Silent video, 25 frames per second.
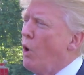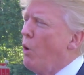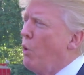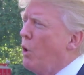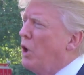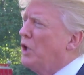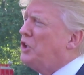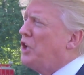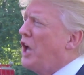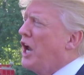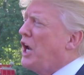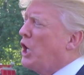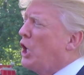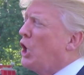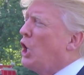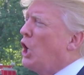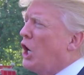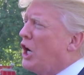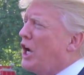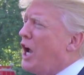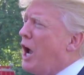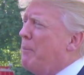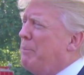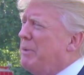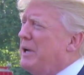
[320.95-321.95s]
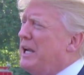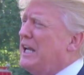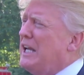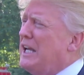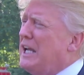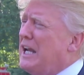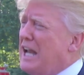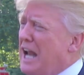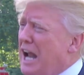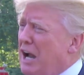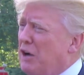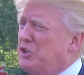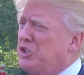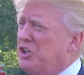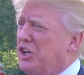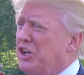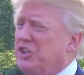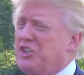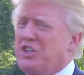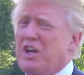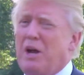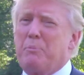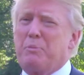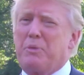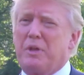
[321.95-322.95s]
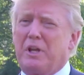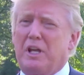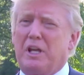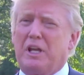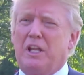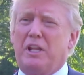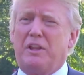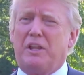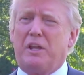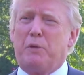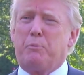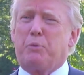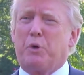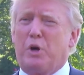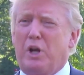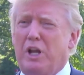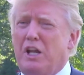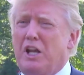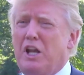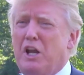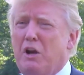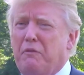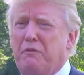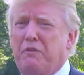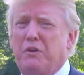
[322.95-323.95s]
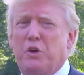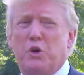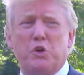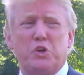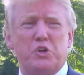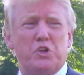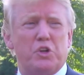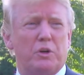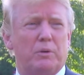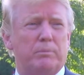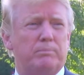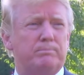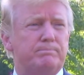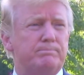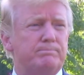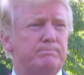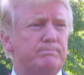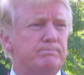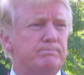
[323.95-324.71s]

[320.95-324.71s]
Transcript: Well, we'll take a look. I'll be announcing something in the pretty near future.